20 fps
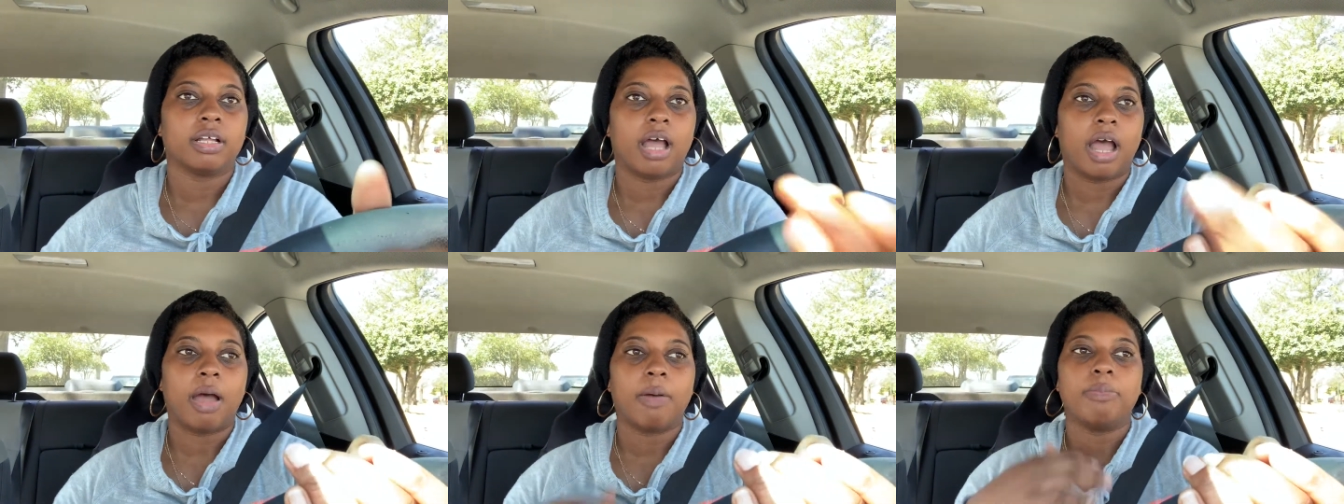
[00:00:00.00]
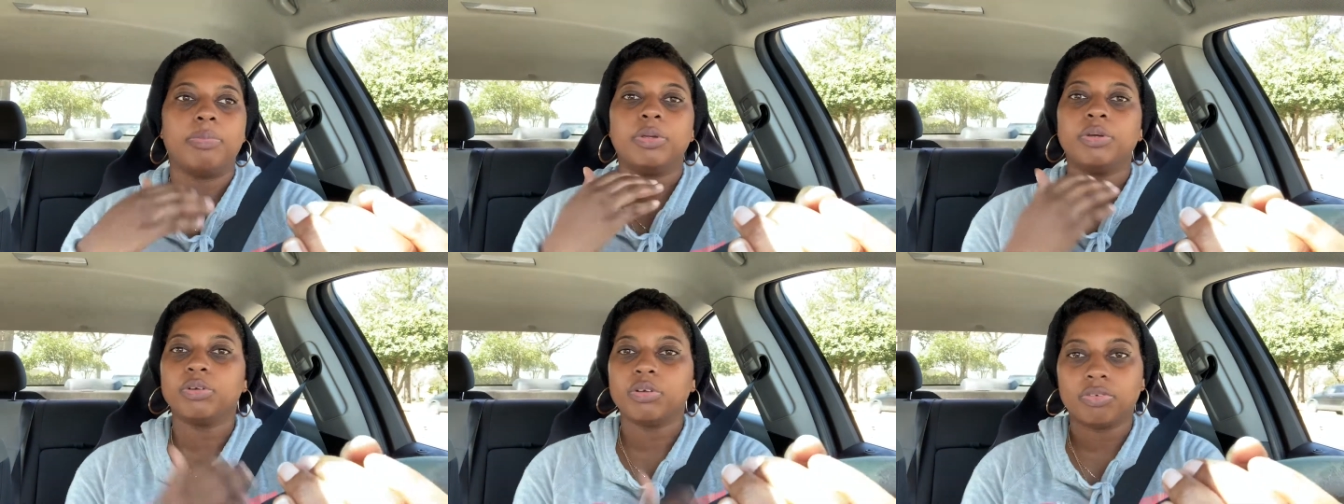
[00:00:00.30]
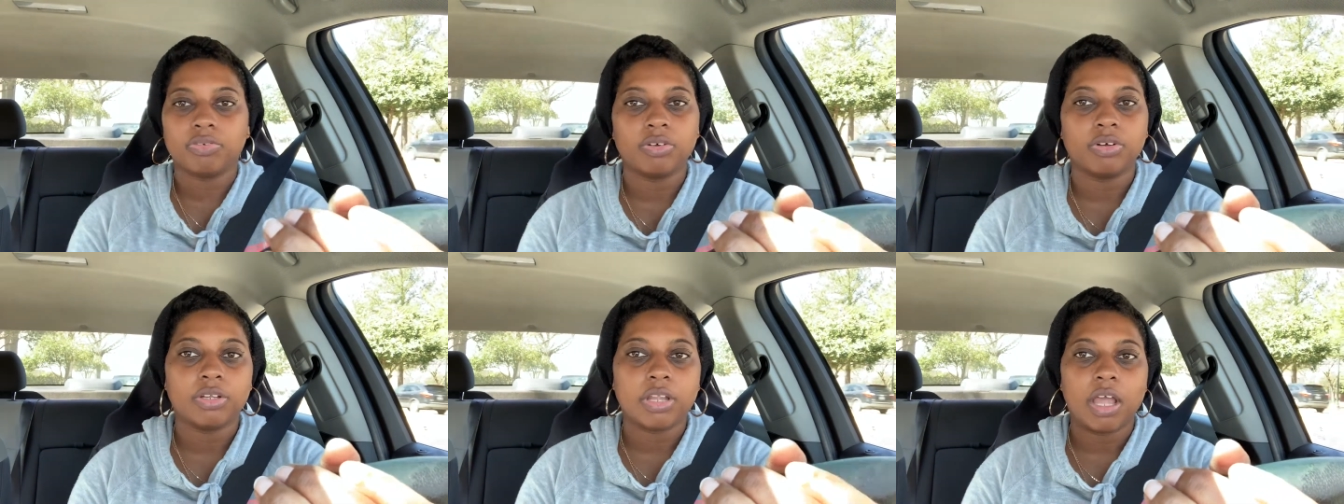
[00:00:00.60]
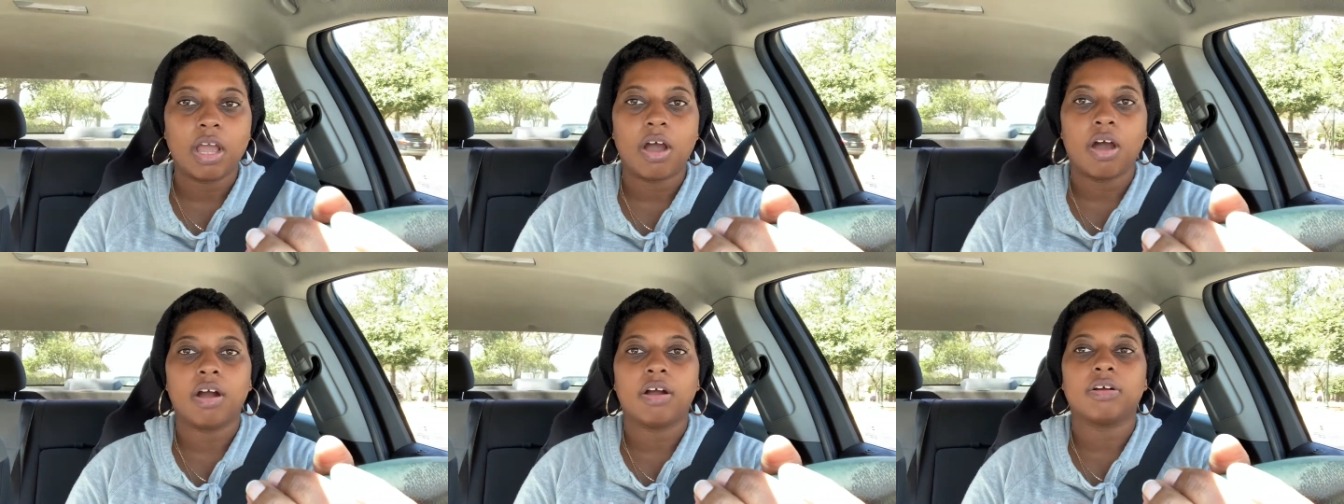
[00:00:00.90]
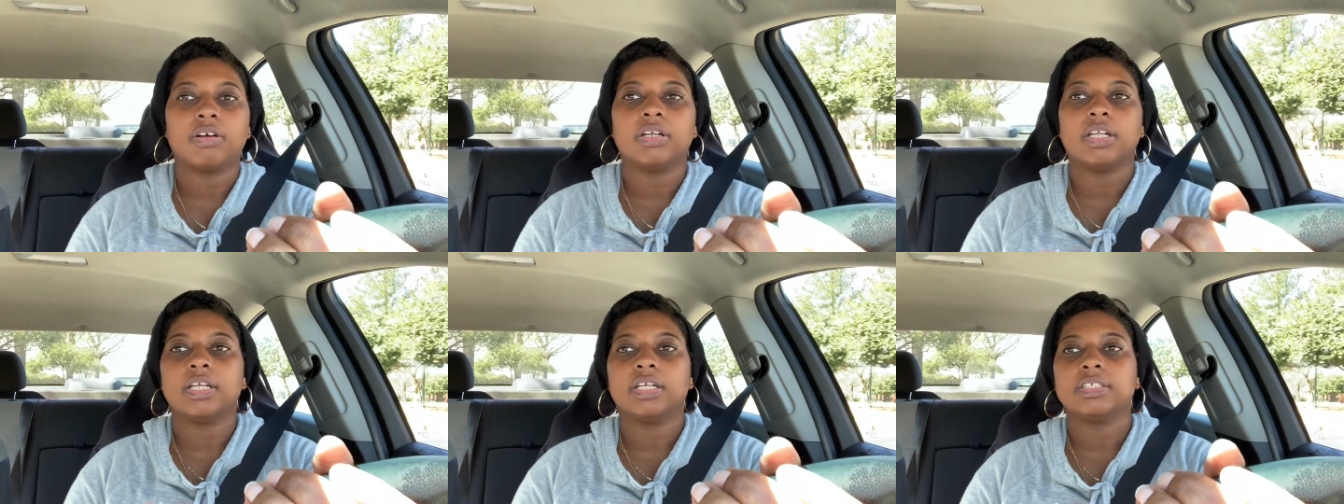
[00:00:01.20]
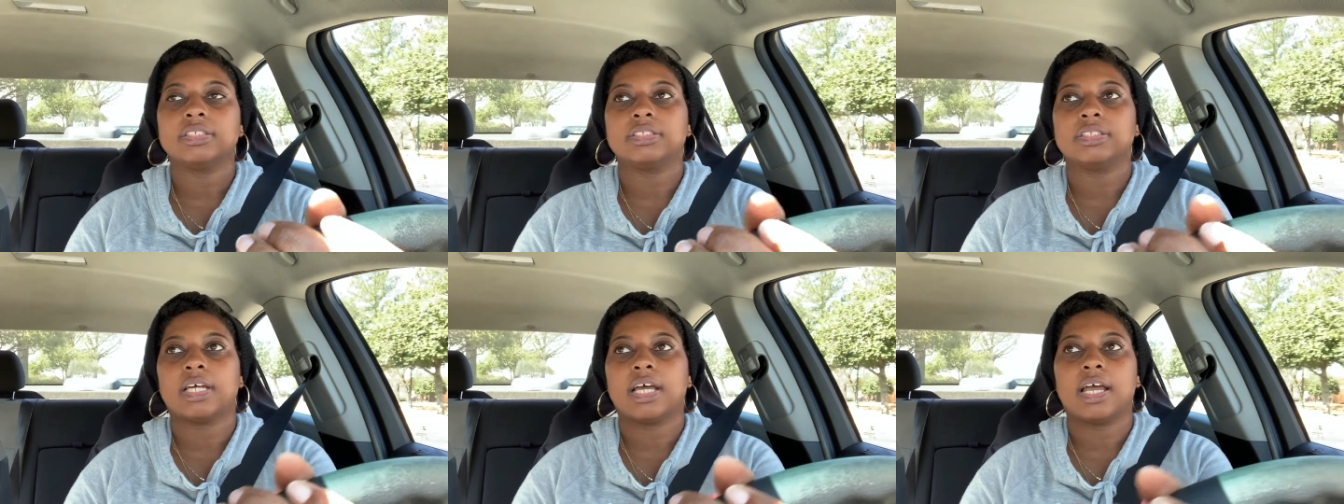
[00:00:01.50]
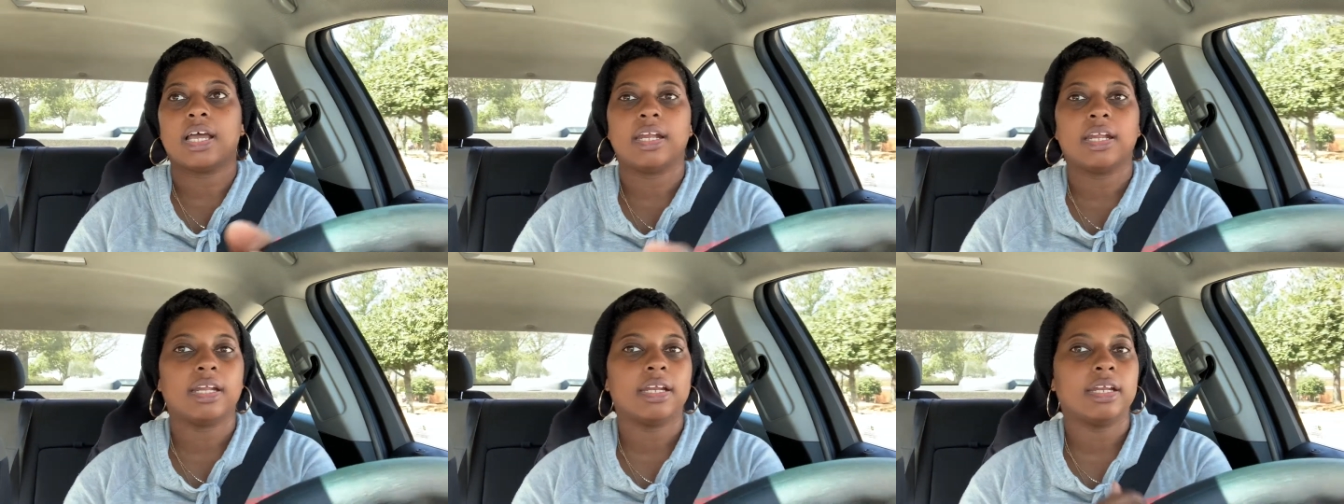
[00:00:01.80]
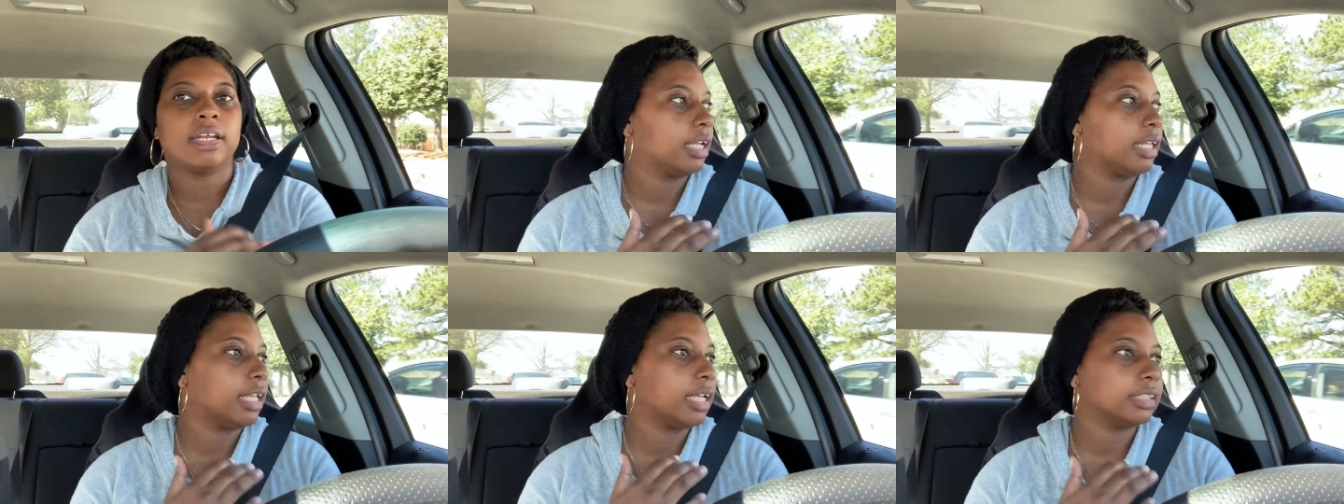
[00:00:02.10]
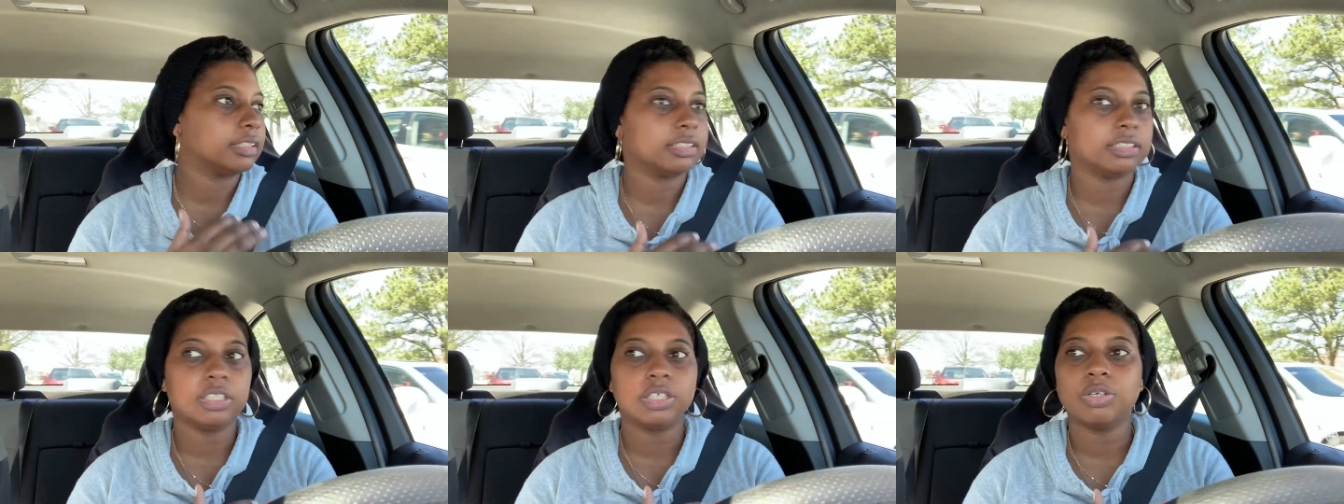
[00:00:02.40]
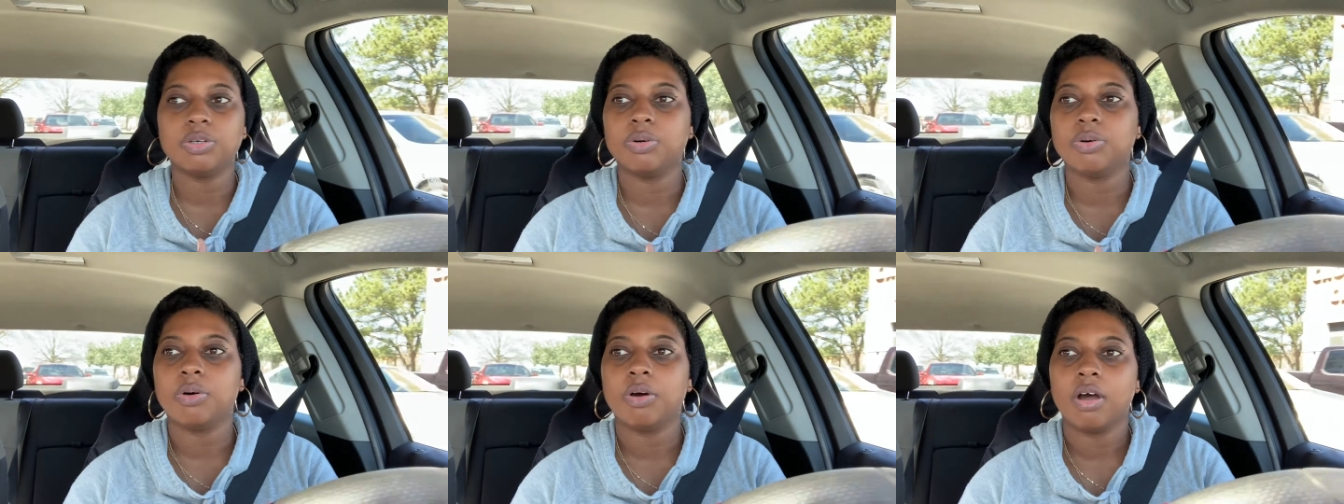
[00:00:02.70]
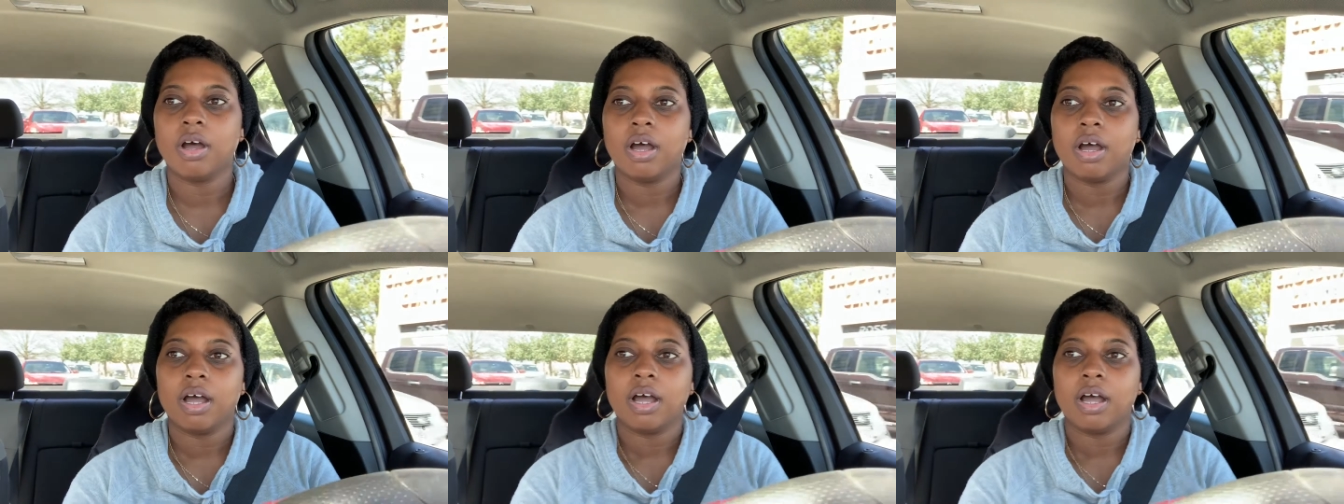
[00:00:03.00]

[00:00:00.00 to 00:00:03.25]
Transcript: how beautiful they are on the inside, and that they still.